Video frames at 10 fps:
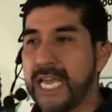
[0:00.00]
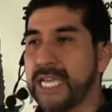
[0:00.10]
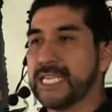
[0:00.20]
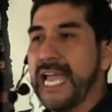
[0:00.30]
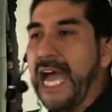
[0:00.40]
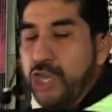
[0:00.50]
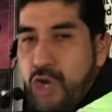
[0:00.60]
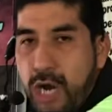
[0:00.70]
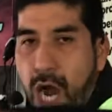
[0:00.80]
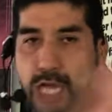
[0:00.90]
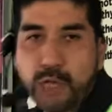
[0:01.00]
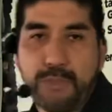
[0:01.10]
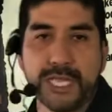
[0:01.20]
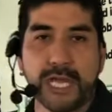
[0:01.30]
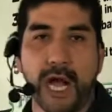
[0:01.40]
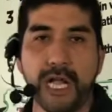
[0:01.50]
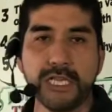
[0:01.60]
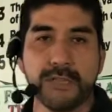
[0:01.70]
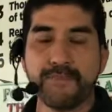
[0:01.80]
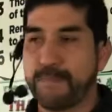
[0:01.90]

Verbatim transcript: It's not your hospitals.